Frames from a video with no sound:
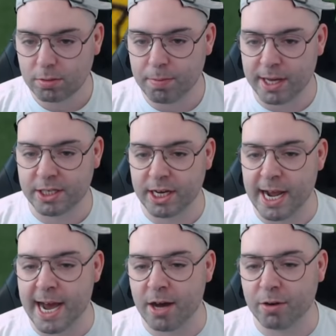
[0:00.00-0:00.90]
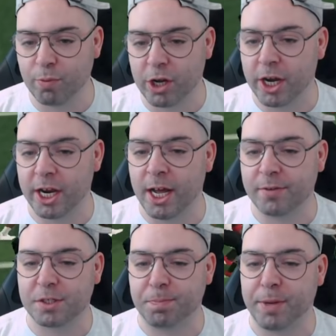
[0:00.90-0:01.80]
Bounce it out. We got
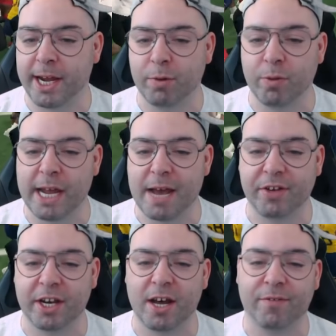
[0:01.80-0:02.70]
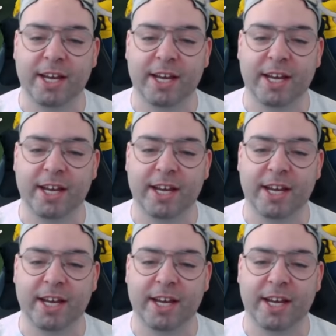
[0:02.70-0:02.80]
enough speed. We have enough